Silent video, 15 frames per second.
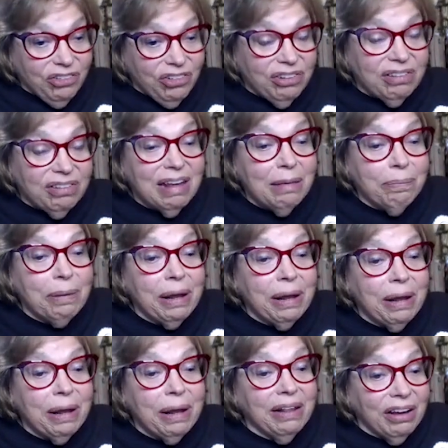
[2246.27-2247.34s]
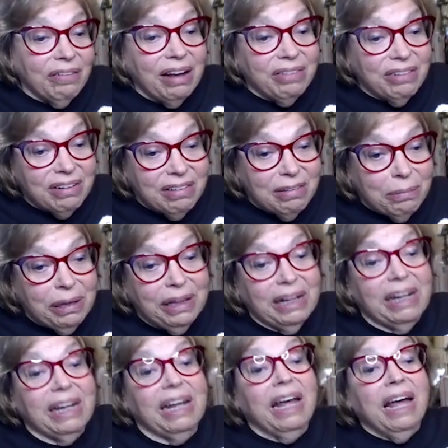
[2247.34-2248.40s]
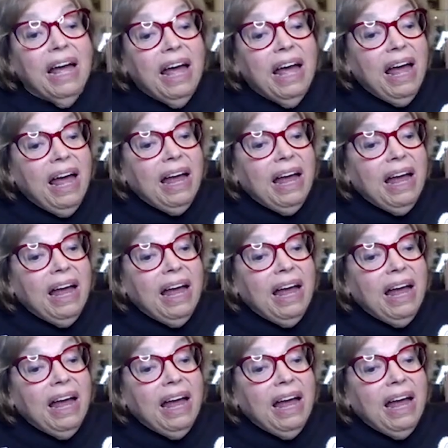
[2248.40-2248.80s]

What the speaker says: Let's just skip anything around disability.